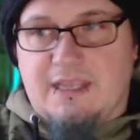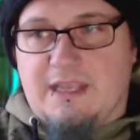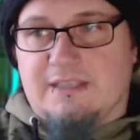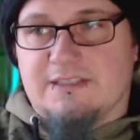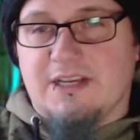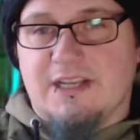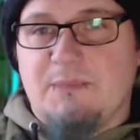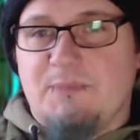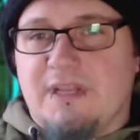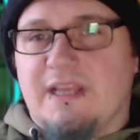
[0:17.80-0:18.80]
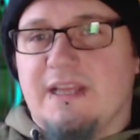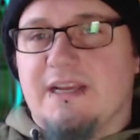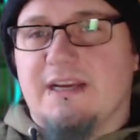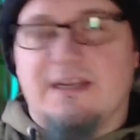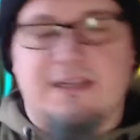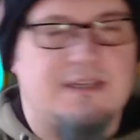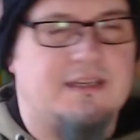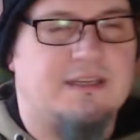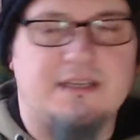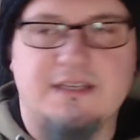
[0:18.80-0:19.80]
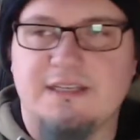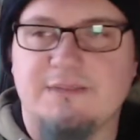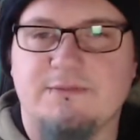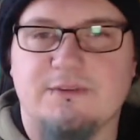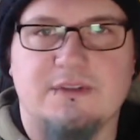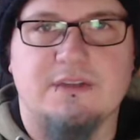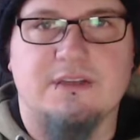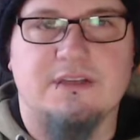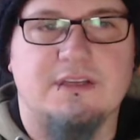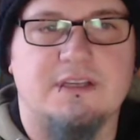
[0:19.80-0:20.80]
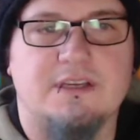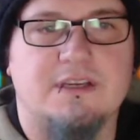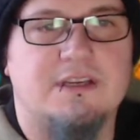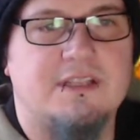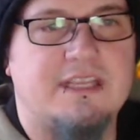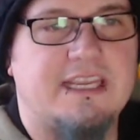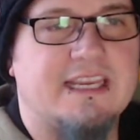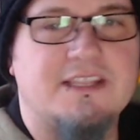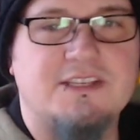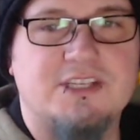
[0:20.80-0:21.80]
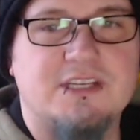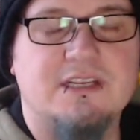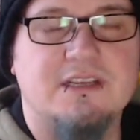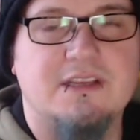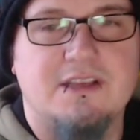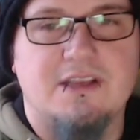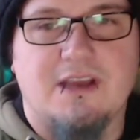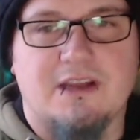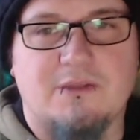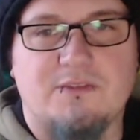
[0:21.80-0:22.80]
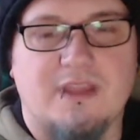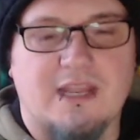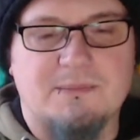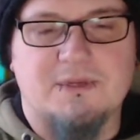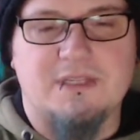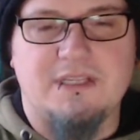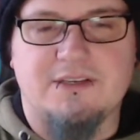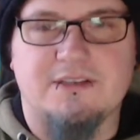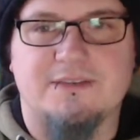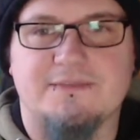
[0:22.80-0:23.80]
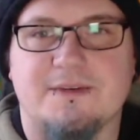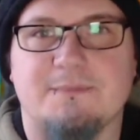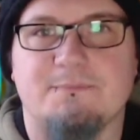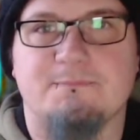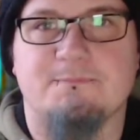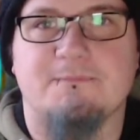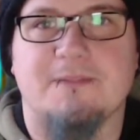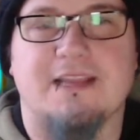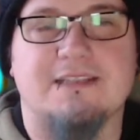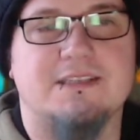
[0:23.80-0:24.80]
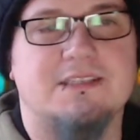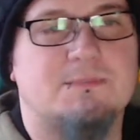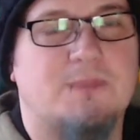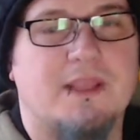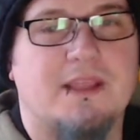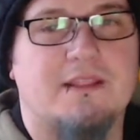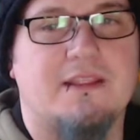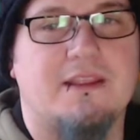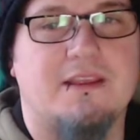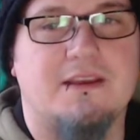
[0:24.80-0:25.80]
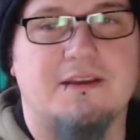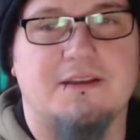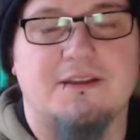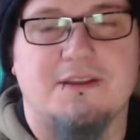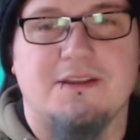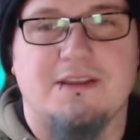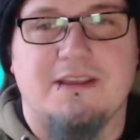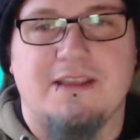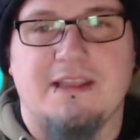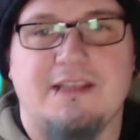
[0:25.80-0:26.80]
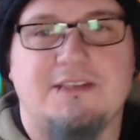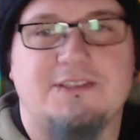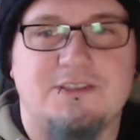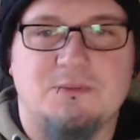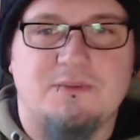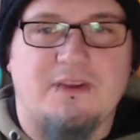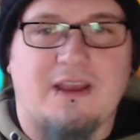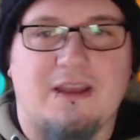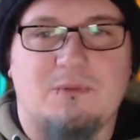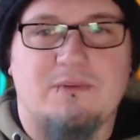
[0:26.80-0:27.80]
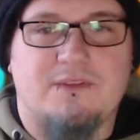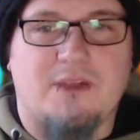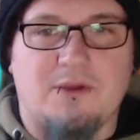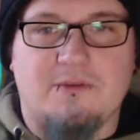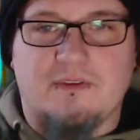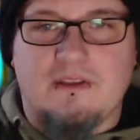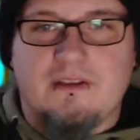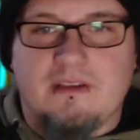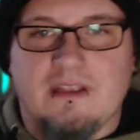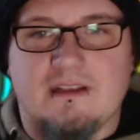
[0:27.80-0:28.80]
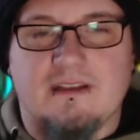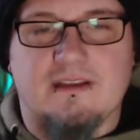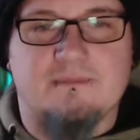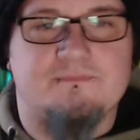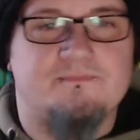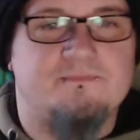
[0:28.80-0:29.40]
certainly been a different year this year. I don't think anybody could have anticipated the issues we've had with COVID and